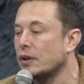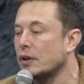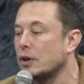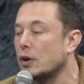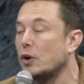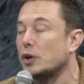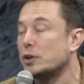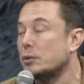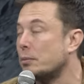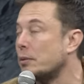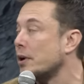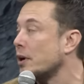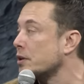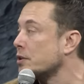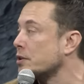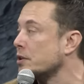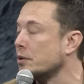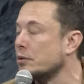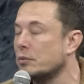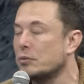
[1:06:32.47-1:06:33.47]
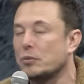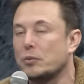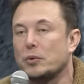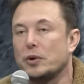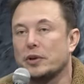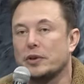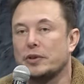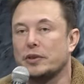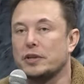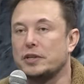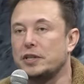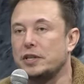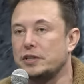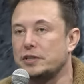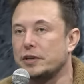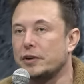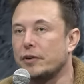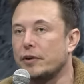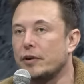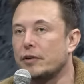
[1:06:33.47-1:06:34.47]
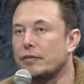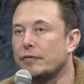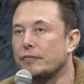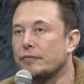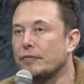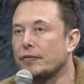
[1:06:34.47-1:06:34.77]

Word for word: go into production with the T zero.